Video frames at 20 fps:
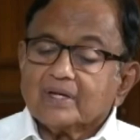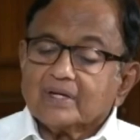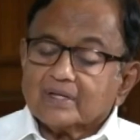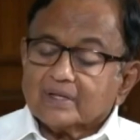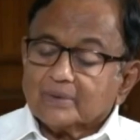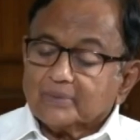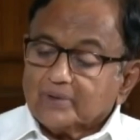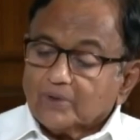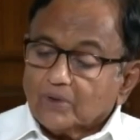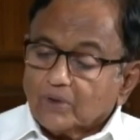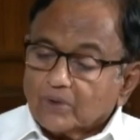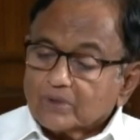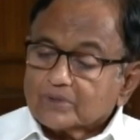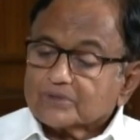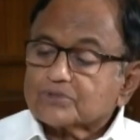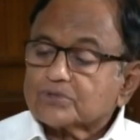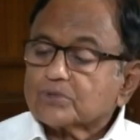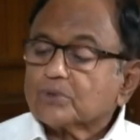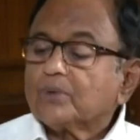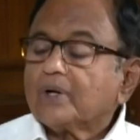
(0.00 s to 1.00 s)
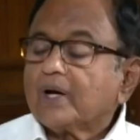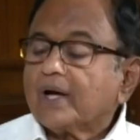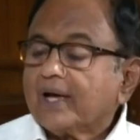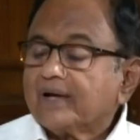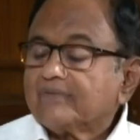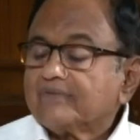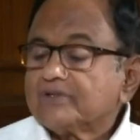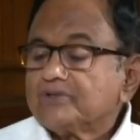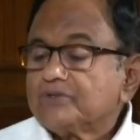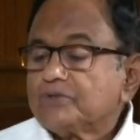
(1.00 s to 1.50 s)
we also
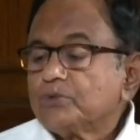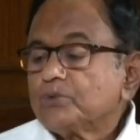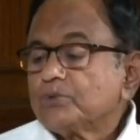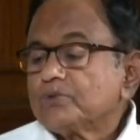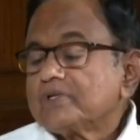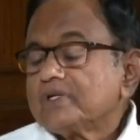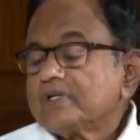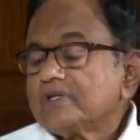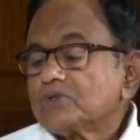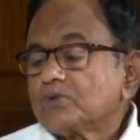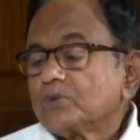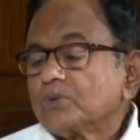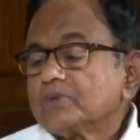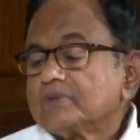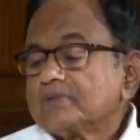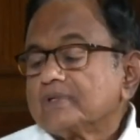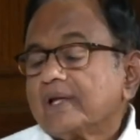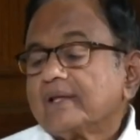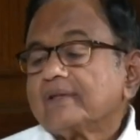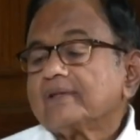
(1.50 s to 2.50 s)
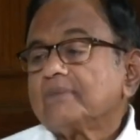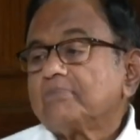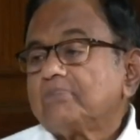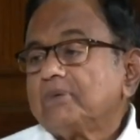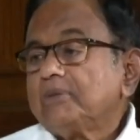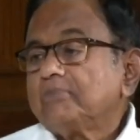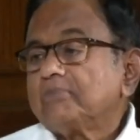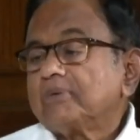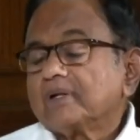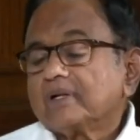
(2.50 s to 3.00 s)
have a duty to tell the
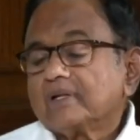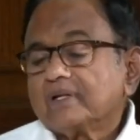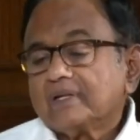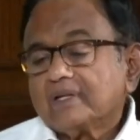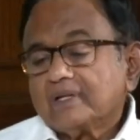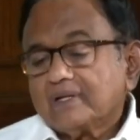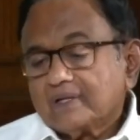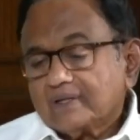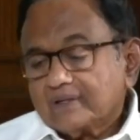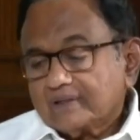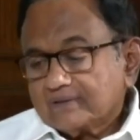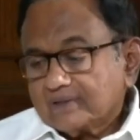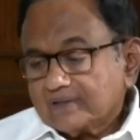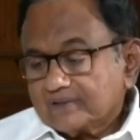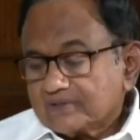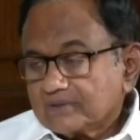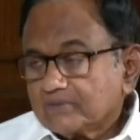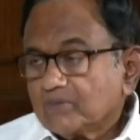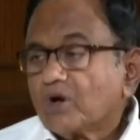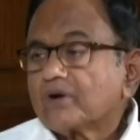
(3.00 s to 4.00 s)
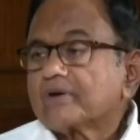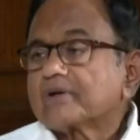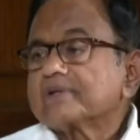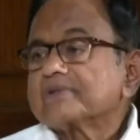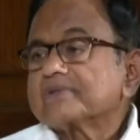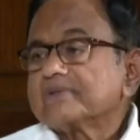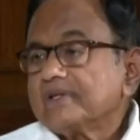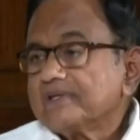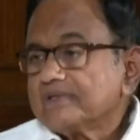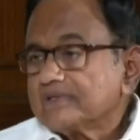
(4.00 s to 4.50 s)
people that
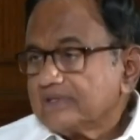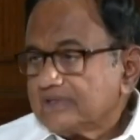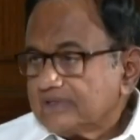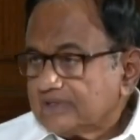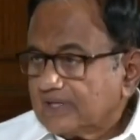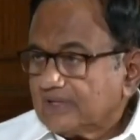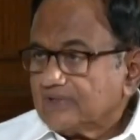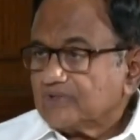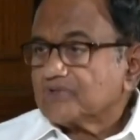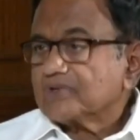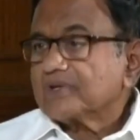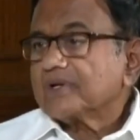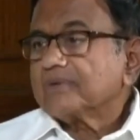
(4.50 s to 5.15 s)
democracy is in danger.